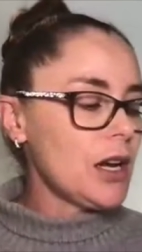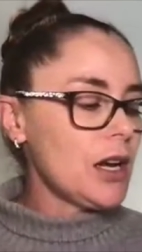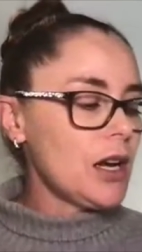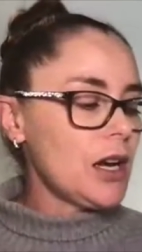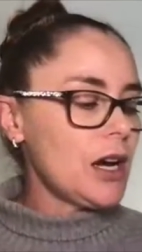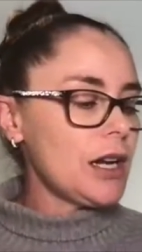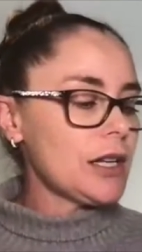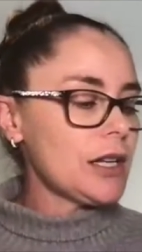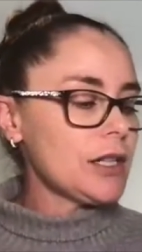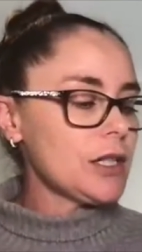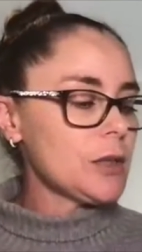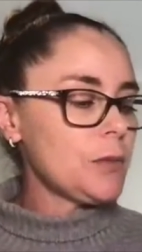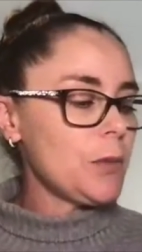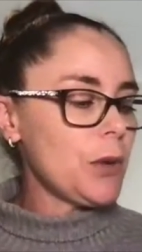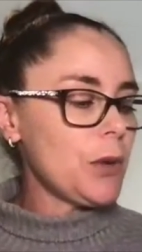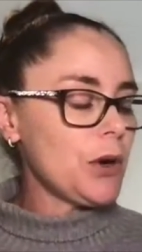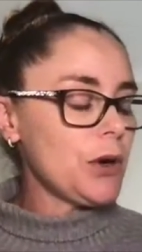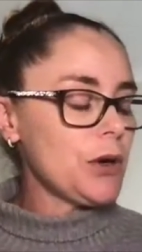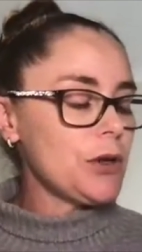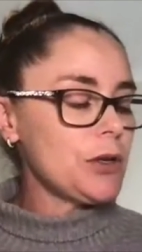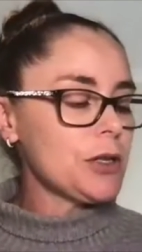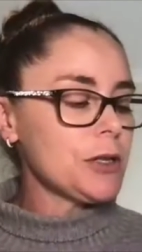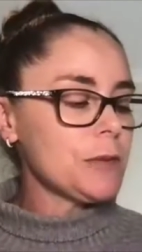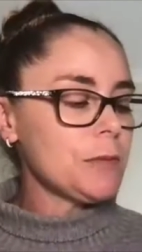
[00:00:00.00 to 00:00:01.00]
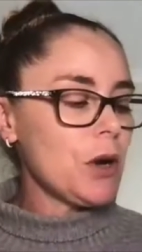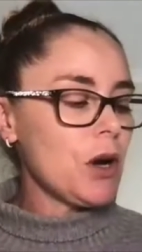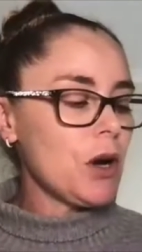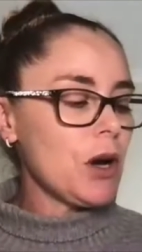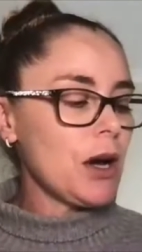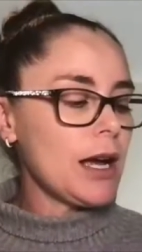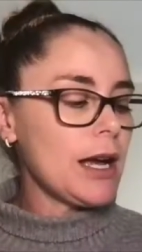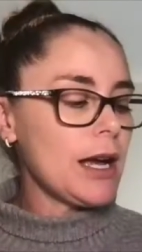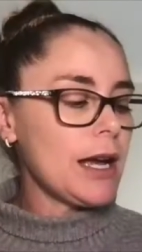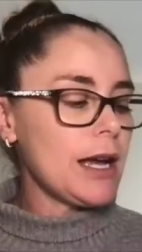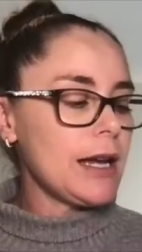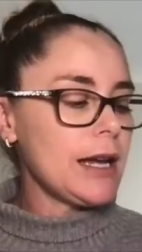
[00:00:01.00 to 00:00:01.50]
I suppose
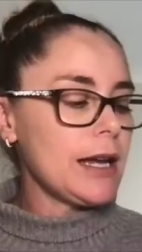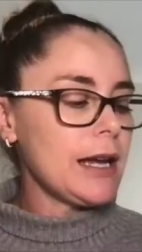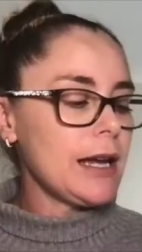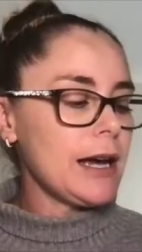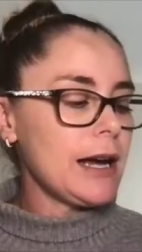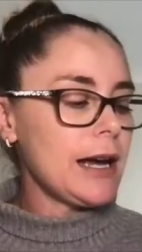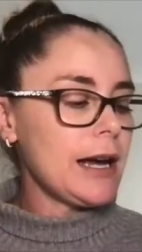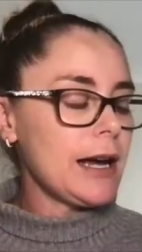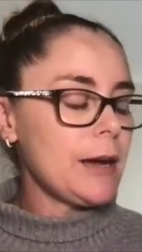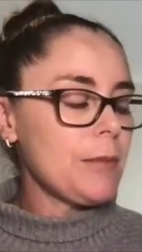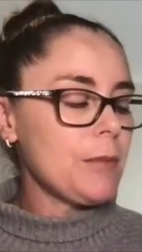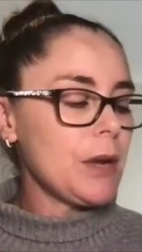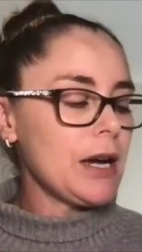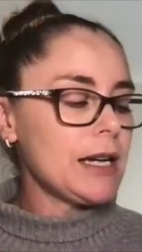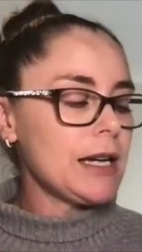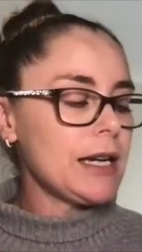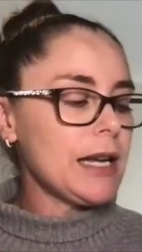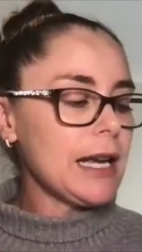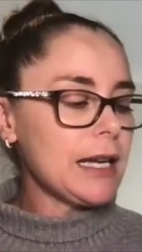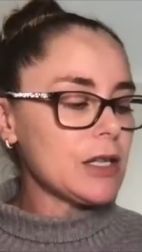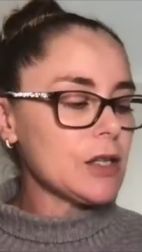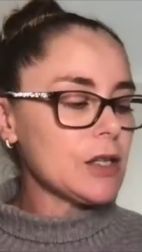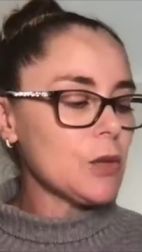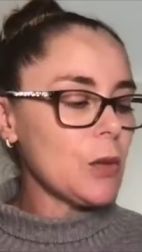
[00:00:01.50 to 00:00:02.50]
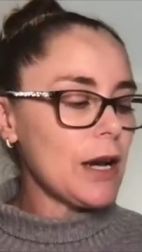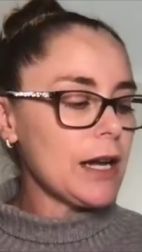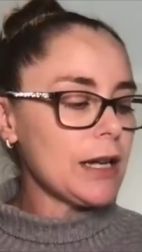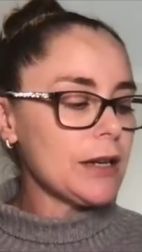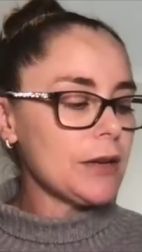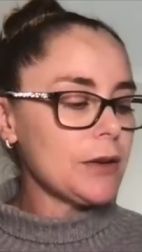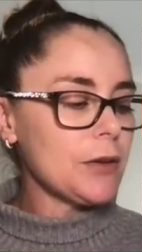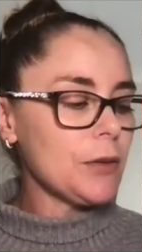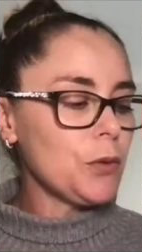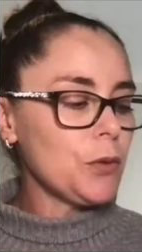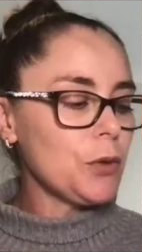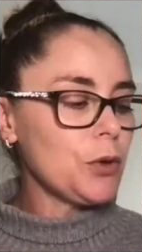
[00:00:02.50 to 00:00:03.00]
my next one
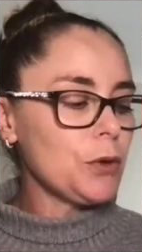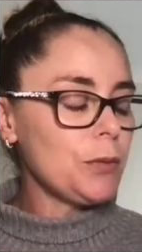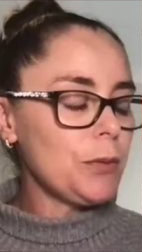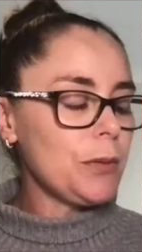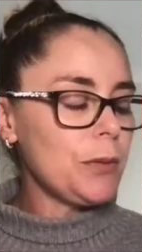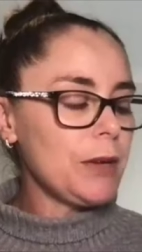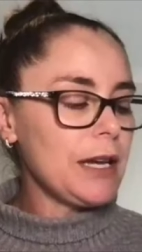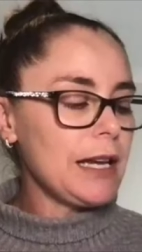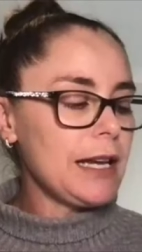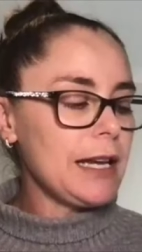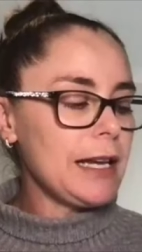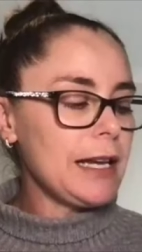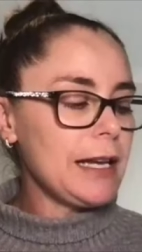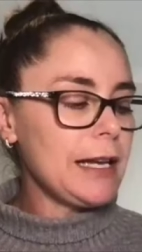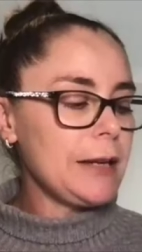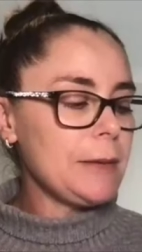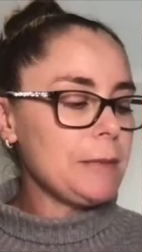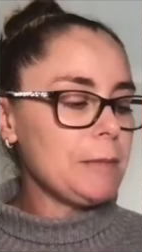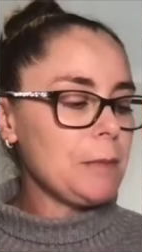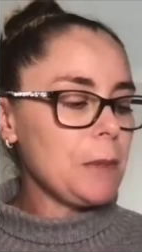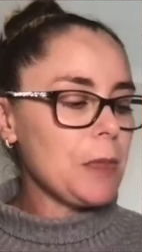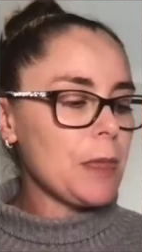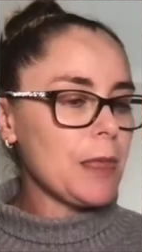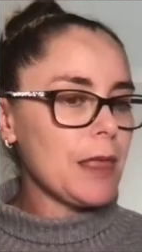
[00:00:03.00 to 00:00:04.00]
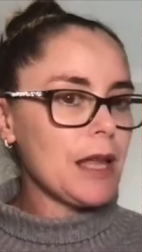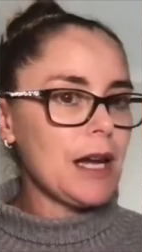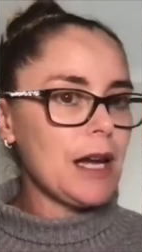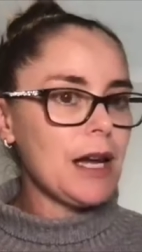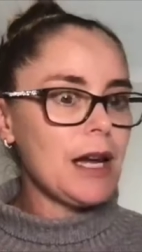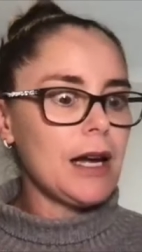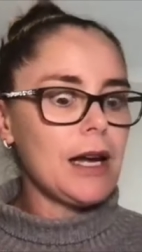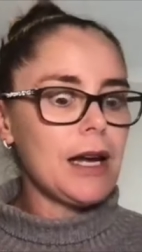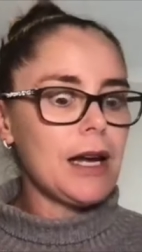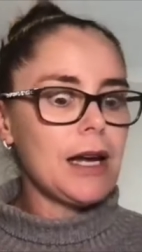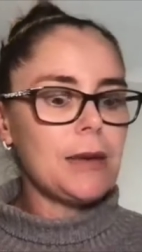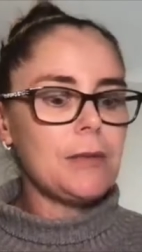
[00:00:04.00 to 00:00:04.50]
would be
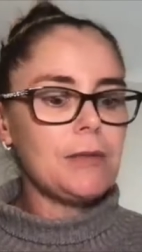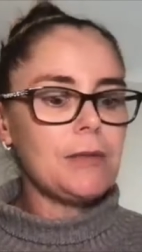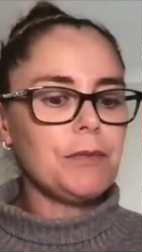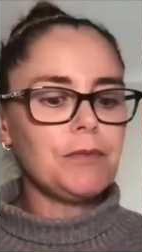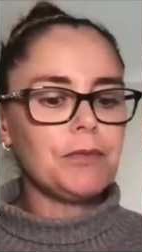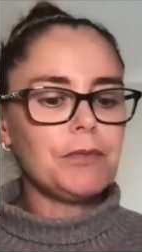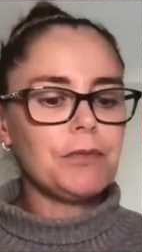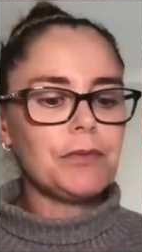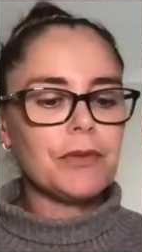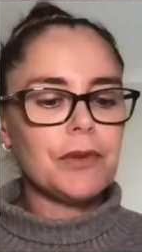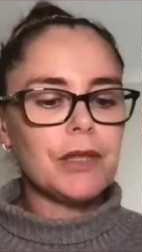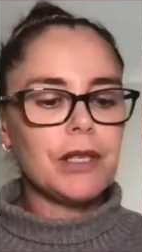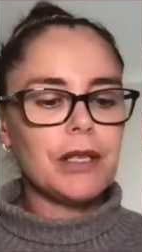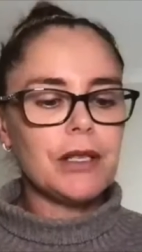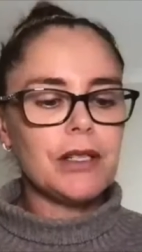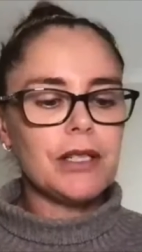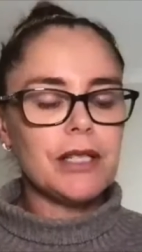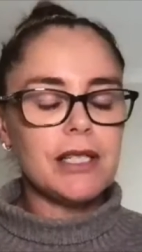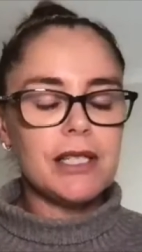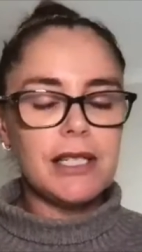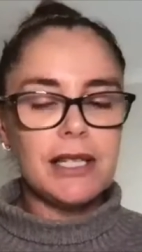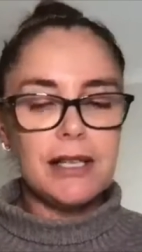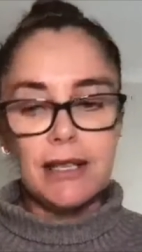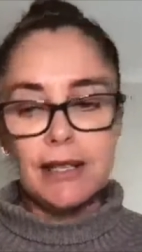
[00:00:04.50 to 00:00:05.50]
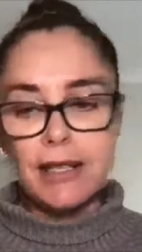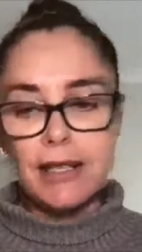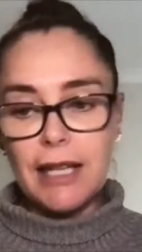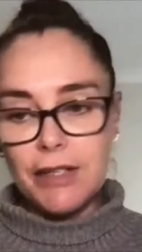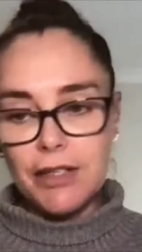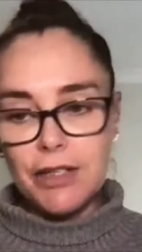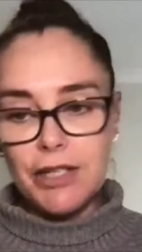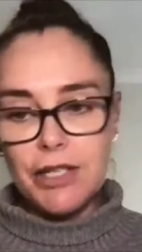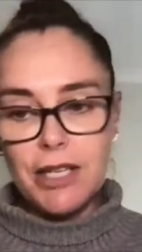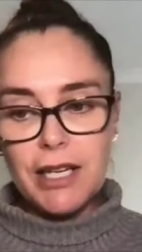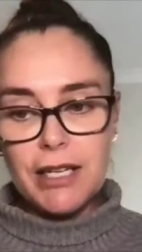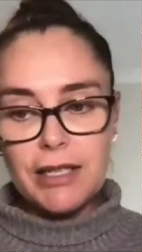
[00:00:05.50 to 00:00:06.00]
just say the
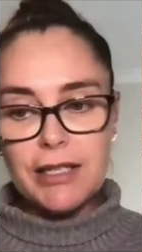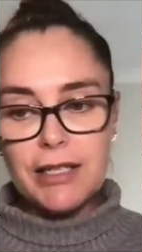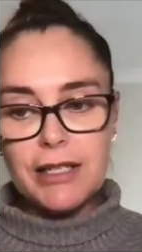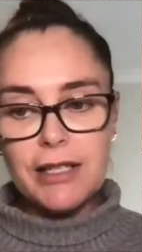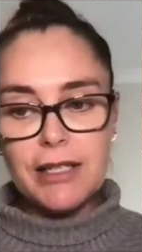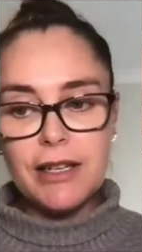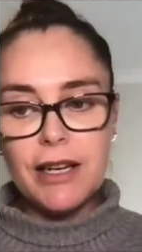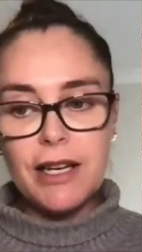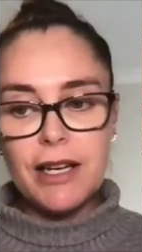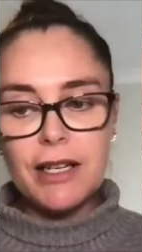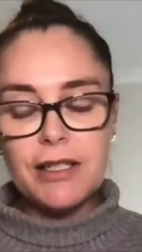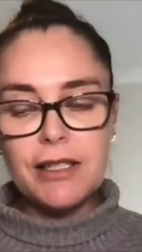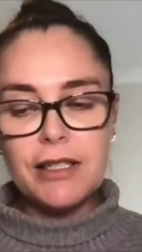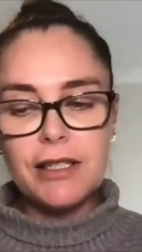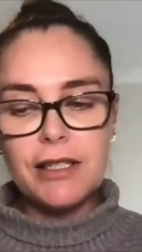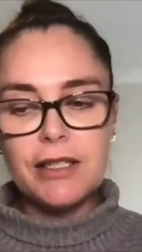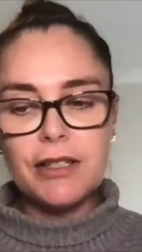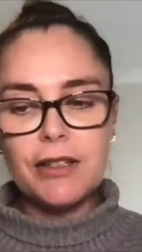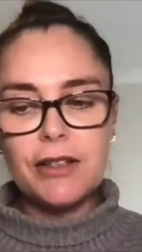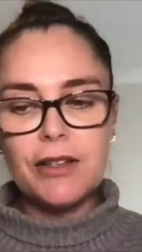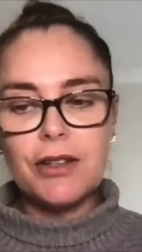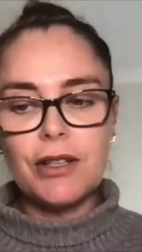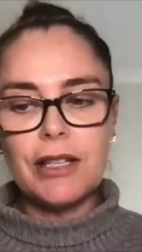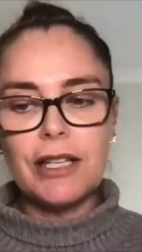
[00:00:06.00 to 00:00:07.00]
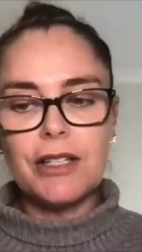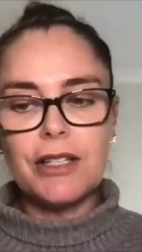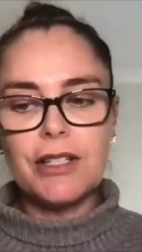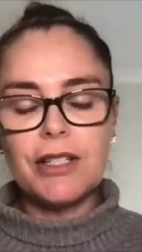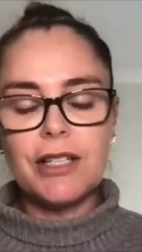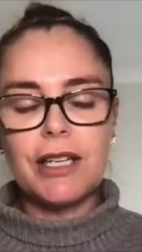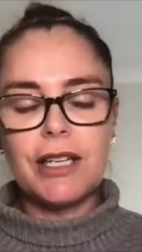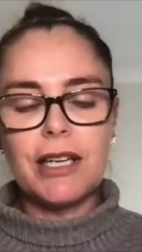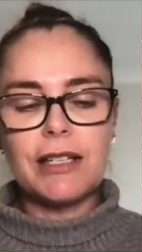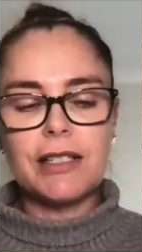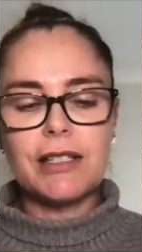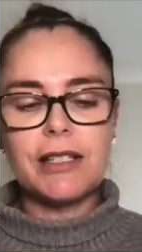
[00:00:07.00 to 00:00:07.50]
lunging exercises. So the
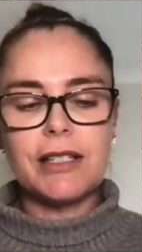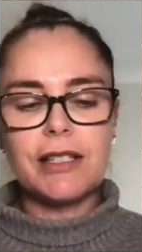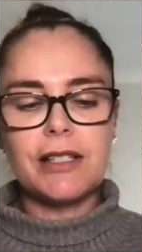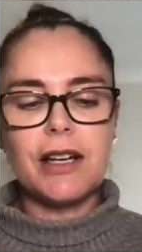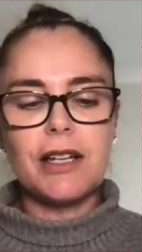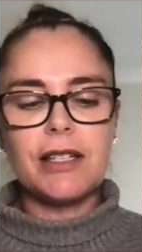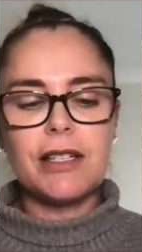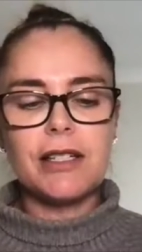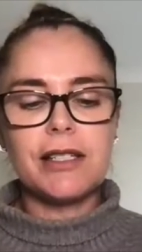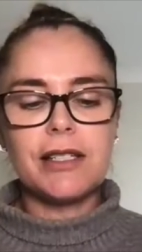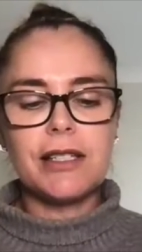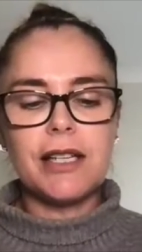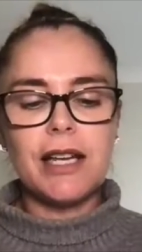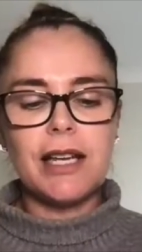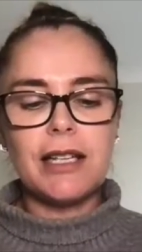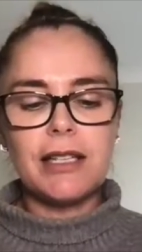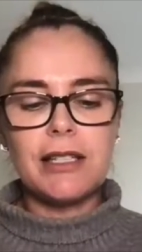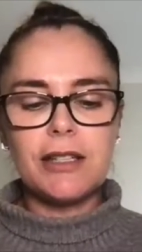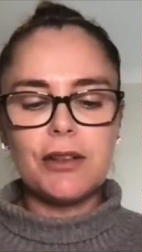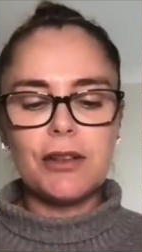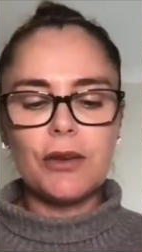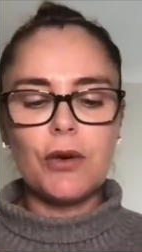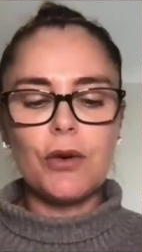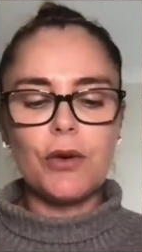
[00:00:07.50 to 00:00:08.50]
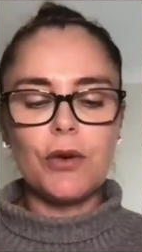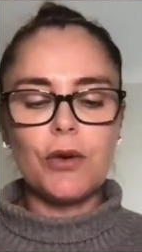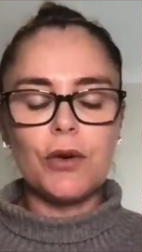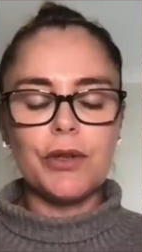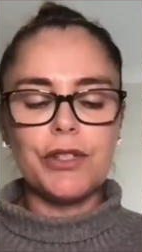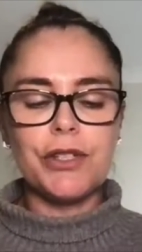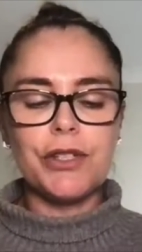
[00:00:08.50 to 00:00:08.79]
lunging exercises takes the horse